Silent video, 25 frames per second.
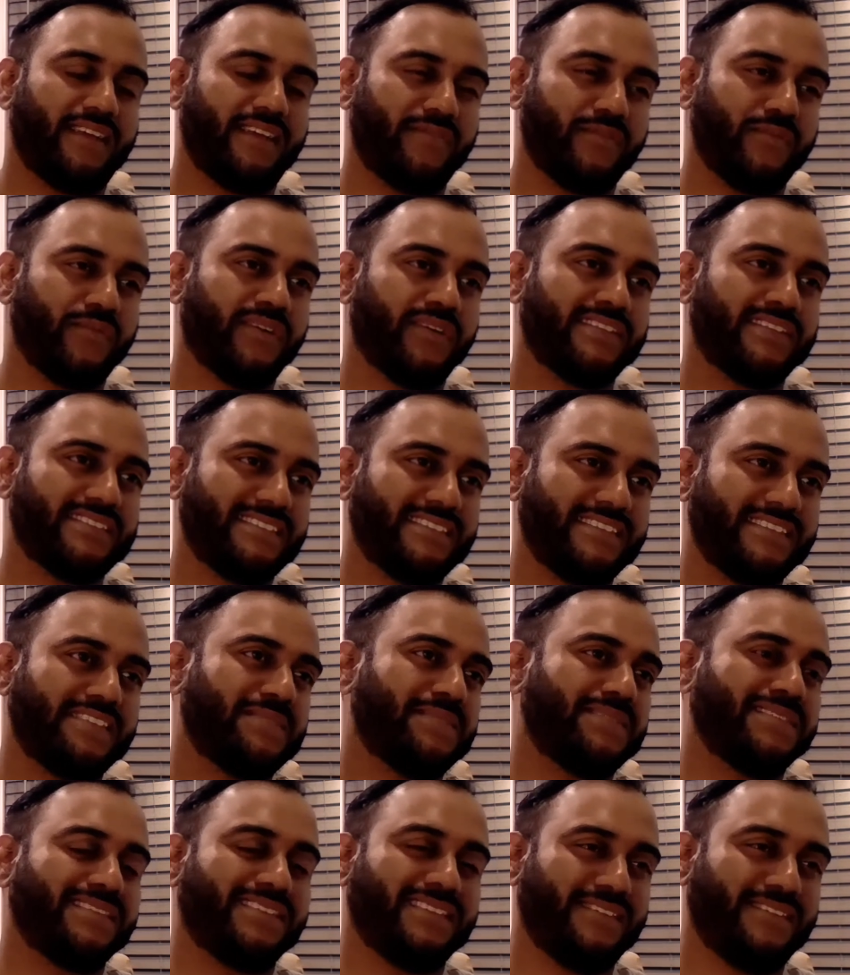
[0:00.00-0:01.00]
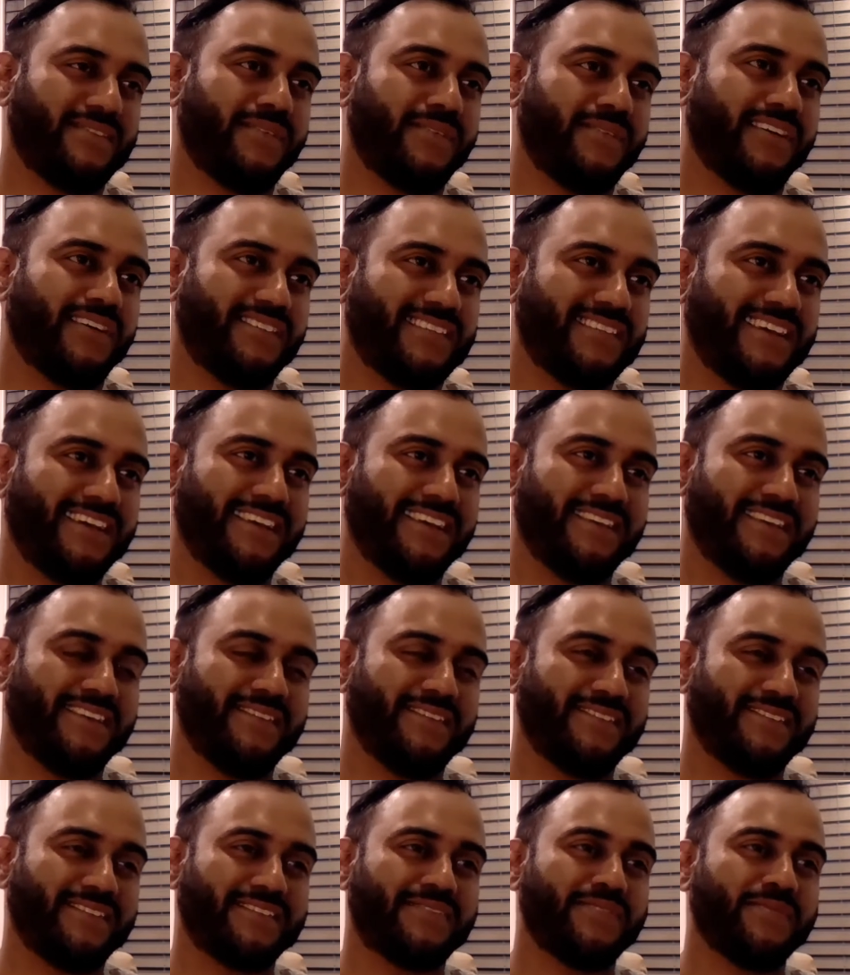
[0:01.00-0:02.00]
everyone sees, you know,
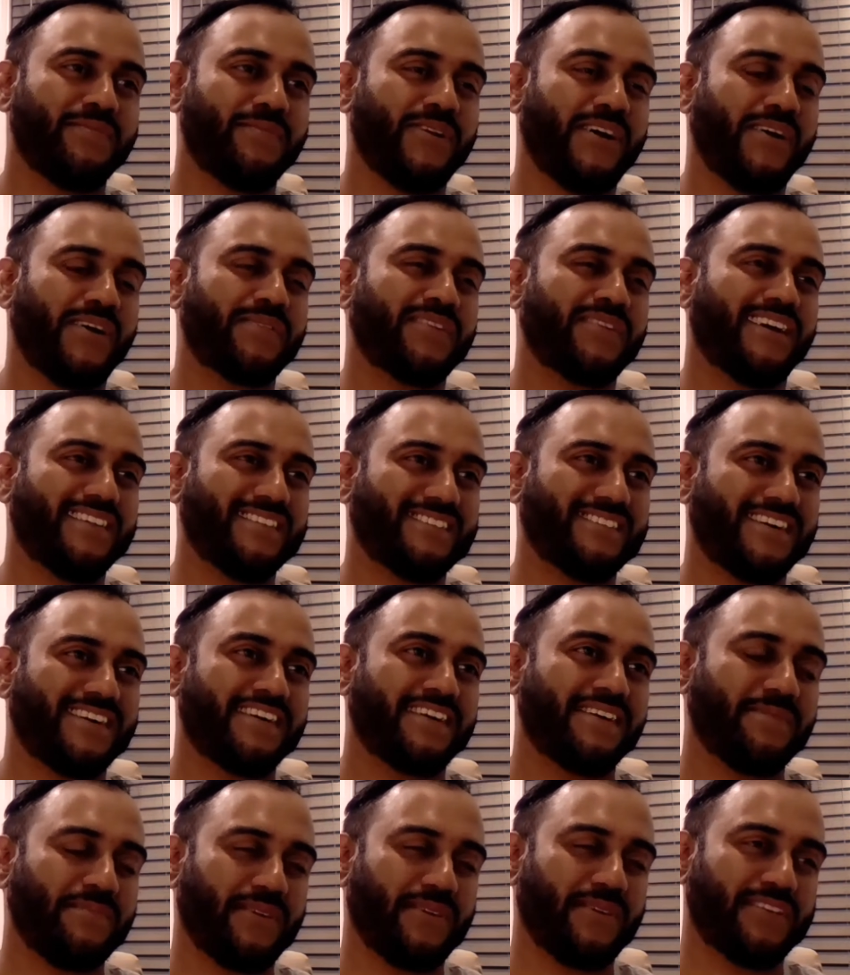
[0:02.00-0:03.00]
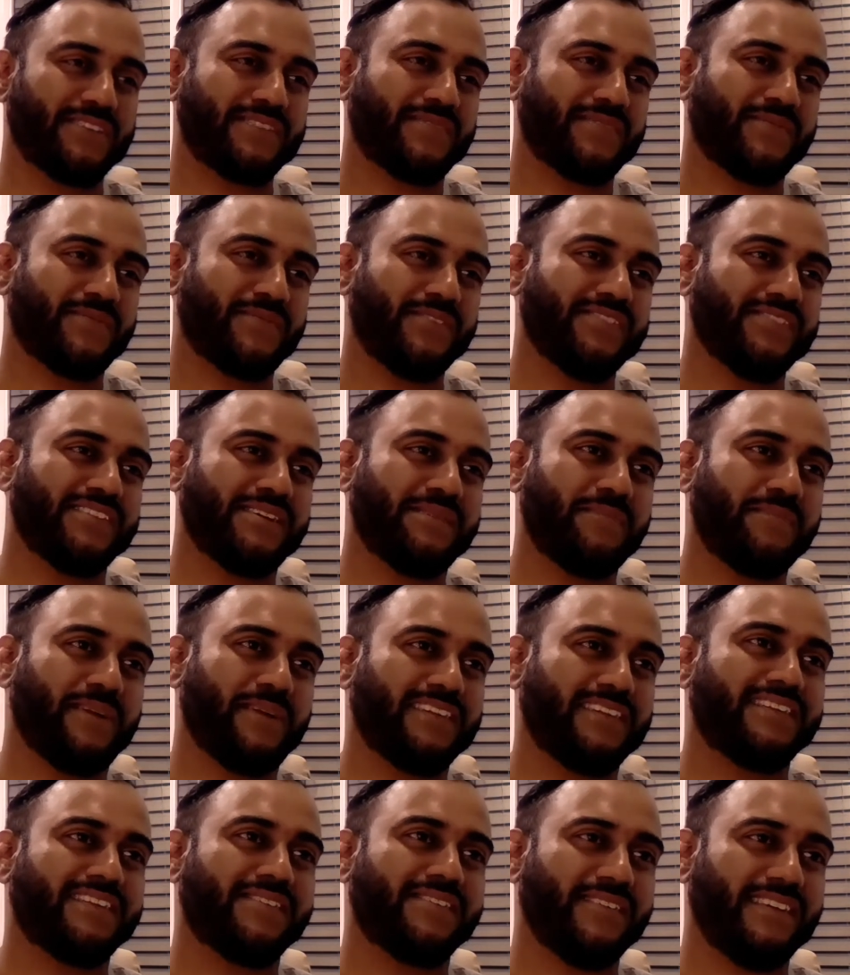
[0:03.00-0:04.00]
two brown guys talking about it, so we're using a
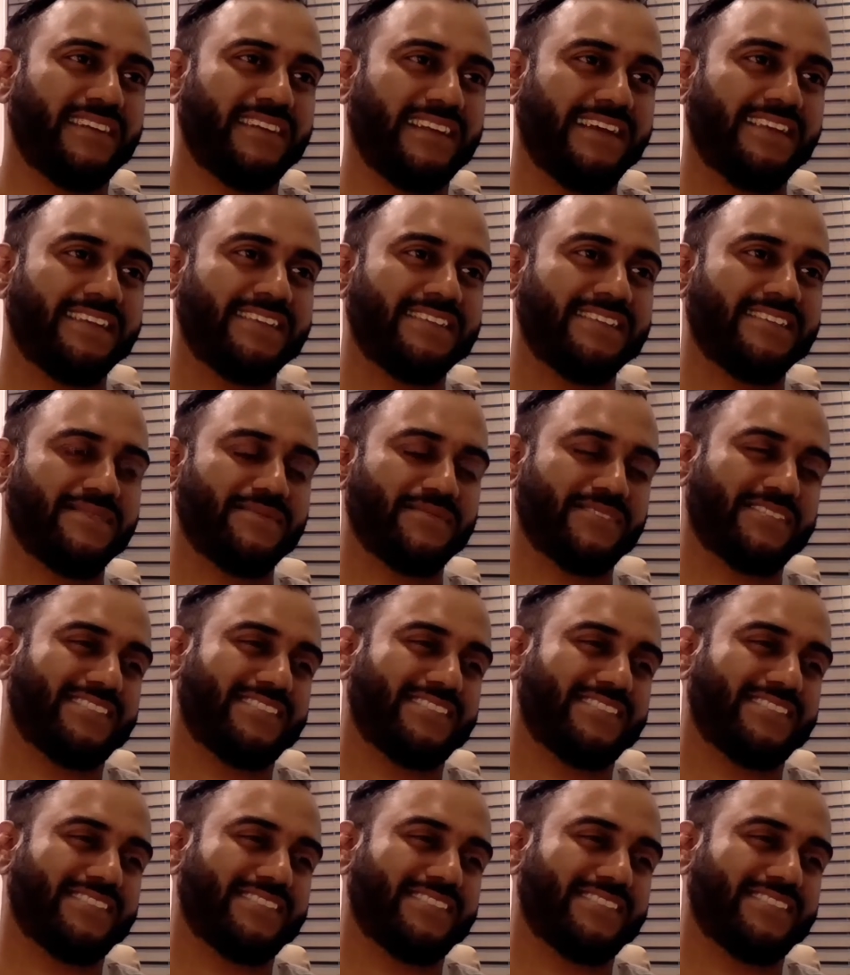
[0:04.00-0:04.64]
mutton curry analogy, which